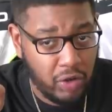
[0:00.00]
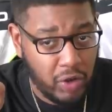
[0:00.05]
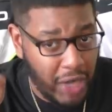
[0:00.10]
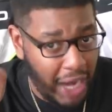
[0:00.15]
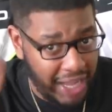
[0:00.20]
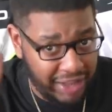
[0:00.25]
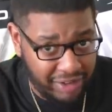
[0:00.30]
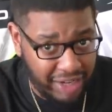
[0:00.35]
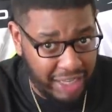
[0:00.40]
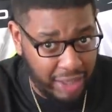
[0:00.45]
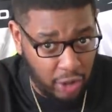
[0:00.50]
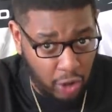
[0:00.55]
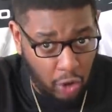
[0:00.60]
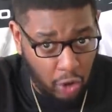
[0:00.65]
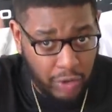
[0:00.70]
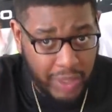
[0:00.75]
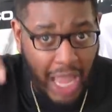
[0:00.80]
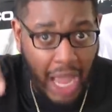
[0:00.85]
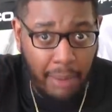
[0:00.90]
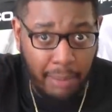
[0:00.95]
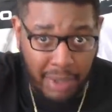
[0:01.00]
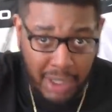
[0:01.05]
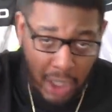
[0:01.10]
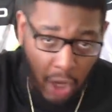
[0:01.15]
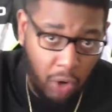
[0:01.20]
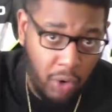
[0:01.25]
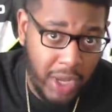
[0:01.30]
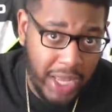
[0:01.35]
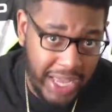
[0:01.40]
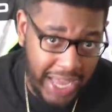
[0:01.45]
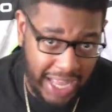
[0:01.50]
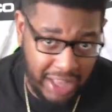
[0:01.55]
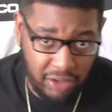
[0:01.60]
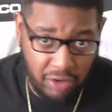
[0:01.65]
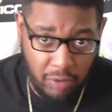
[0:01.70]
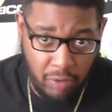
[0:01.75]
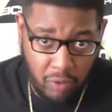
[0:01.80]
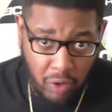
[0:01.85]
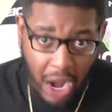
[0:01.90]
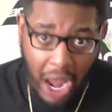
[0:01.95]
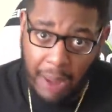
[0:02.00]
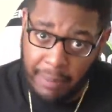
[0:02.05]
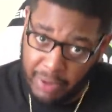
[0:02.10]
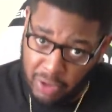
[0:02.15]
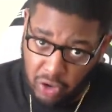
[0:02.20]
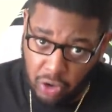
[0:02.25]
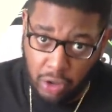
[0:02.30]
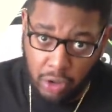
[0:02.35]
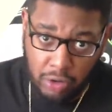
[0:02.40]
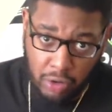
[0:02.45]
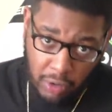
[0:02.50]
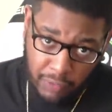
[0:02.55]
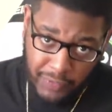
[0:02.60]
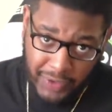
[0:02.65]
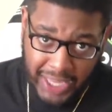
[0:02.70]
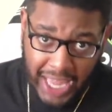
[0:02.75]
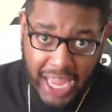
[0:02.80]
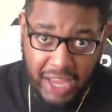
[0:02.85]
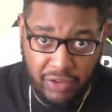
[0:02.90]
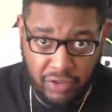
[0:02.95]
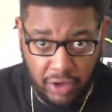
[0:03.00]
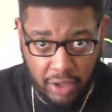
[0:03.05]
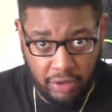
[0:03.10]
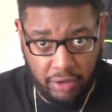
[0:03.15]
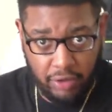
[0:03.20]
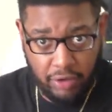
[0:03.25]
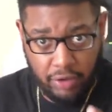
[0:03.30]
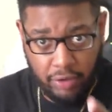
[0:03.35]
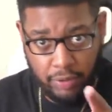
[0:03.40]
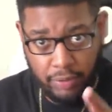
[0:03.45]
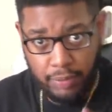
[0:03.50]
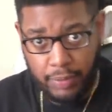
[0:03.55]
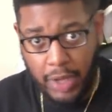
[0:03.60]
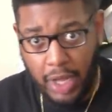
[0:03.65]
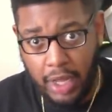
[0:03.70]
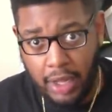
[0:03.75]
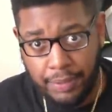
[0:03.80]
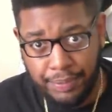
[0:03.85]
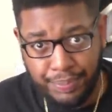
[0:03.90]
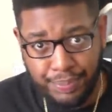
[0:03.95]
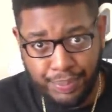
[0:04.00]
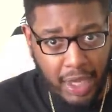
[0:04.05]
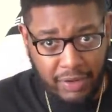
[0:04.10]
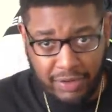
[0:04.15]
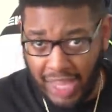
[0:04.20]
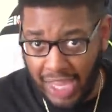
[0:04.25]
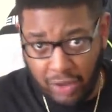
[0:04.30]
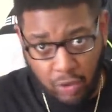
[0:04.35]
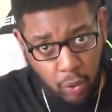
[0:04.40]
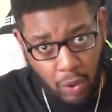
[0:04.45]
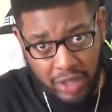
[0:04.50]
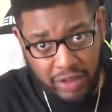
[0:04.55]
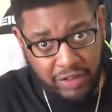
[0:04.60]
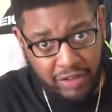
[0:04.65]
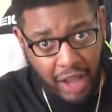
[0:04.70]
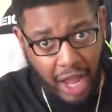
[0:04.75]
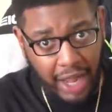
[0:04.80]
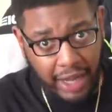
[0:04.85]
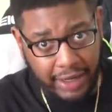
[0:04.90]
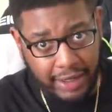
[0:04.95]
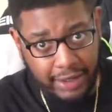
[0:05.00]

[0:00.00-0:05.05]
guys gotta go down below and subscribe and turn on notifications. Huh? Takes one stock.